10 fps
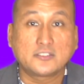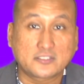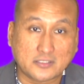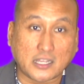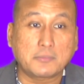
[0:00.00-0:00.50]

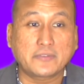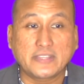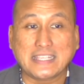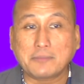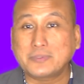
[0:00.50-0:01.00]
Some of
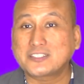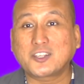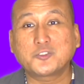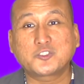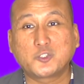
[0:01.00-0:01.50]
the
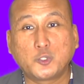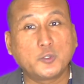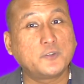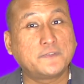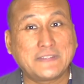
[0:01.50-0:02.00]
episodes
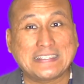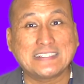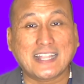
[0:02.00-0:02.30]
do feel